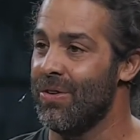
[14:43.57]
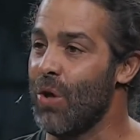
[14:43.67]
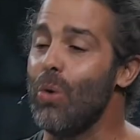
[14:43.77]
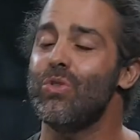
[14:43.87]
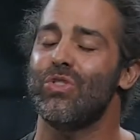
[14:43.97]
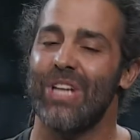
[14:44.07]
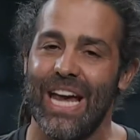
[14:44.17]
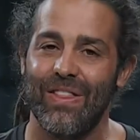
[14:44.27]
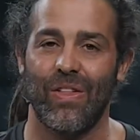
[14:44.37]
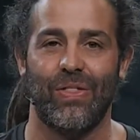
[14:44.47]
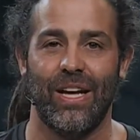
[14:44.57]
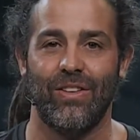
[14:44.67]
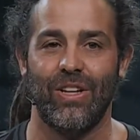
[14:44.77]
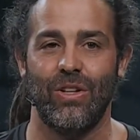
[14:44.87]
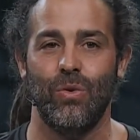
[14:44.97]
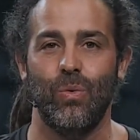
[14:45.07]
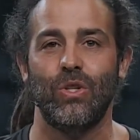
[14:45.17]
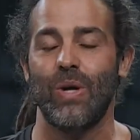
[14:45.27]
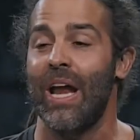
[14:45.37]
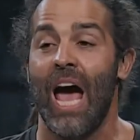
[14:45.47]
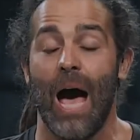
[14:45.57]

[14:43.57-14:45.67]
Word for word: Don't say the things that you wish you had.